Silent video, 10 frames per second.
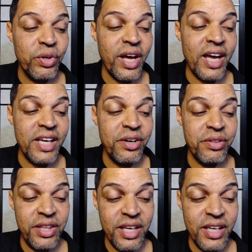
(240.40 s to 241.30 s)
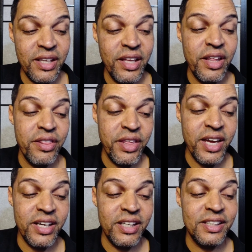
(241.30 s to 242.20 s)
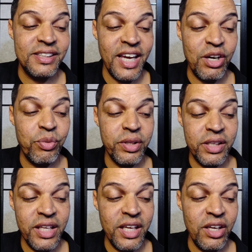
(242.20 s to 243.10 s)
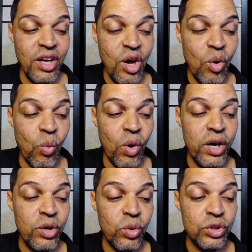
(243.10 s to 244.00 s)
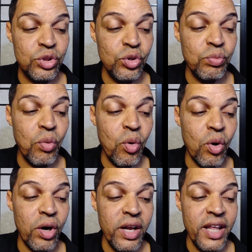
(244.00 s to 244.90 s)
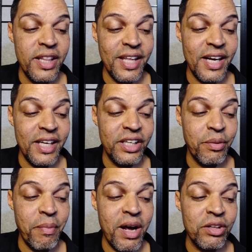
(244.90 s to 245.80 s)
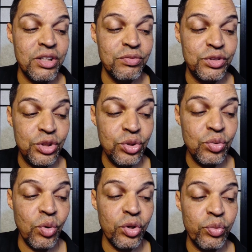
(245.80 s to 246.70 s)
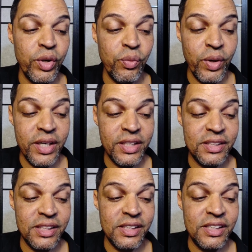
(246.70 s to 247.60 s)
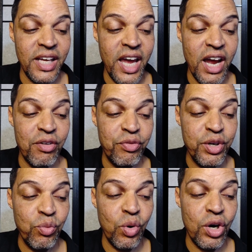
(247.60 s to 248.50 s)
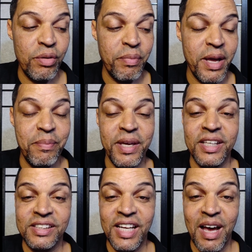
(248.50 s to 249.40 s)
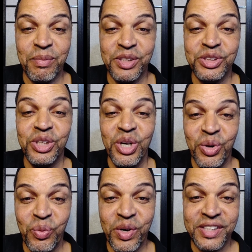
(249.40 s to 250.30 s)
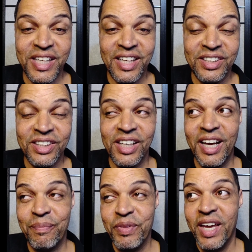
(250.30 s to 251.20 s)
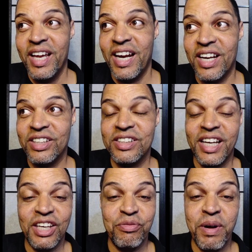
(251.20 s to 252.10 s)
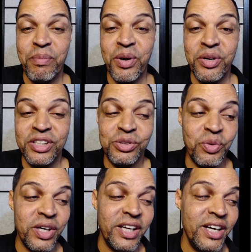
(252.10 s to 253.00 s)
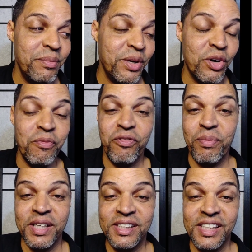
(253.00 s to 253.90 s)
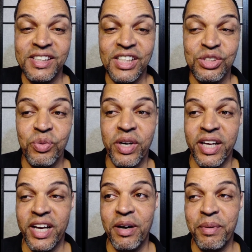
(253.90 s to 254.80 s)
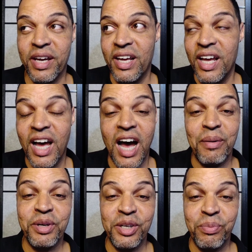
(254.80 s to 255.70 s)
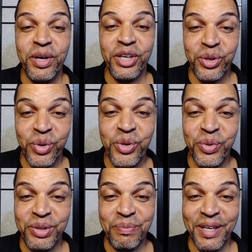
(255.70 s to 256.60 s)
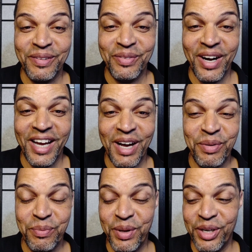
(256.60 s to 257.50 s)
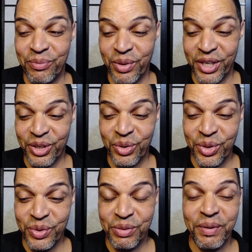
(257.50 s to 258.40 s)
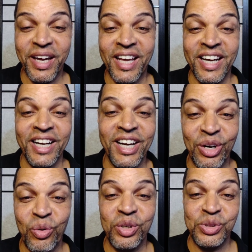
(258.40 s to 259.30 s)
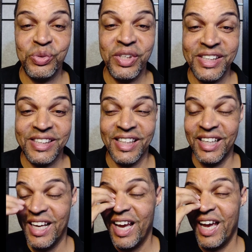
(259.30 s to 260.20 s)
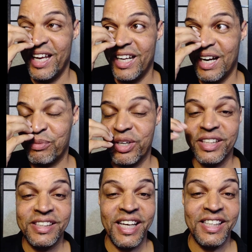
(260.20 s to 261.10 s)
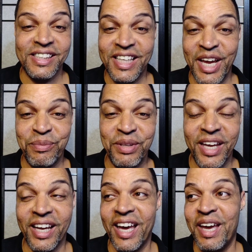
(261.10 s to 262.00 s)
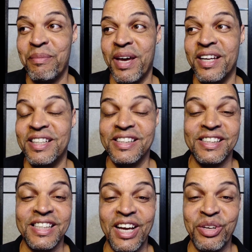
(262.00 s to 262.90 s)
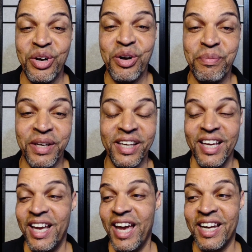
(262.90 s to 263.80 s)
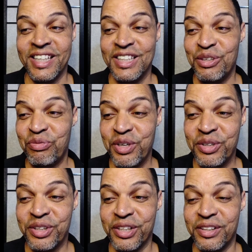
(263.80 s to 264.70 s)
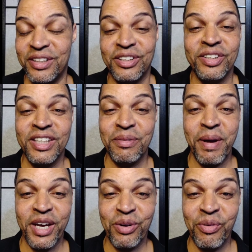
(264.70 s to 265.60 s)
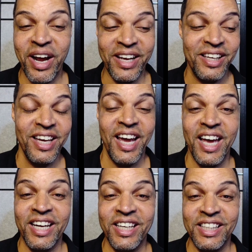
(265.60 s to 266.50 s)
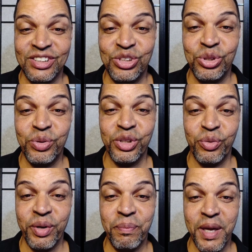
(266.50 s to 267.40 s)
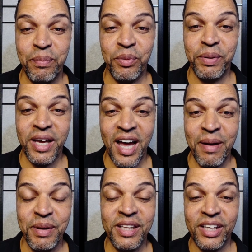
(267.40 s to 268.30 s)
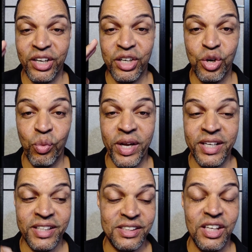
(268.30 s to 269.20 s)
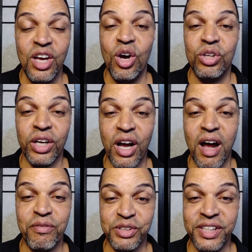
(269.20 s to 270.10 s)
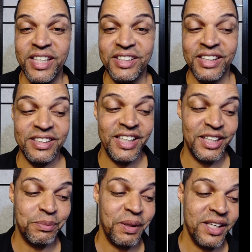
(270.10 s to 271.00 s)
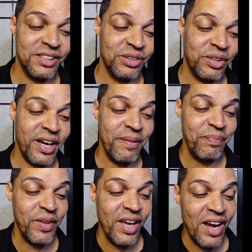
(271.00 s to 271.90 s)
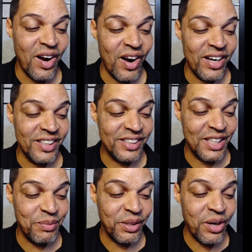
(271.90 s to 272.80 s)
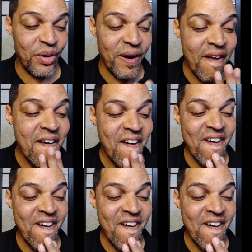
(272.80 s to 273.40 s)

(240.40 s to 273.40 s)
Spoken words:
will not hear thee, then take with thee one or two more, that in the mouth of 2 or 3 witnesses every word may be established. What does that look like? That looks like if my bro doesn't want to hear me or my sis doesn't want to hear me, I'm going to bring a crew with me, right? I'm going to bring a crew with me, and then they're going to listen. And then I'm going to say the same thing. Hey, man, this is how you hurt me, and it didn't feel good. You need to make it right. And then these 2 or 3 people behind me, they're going to witness the conversation that takes place, okay? All right, let's keep it going.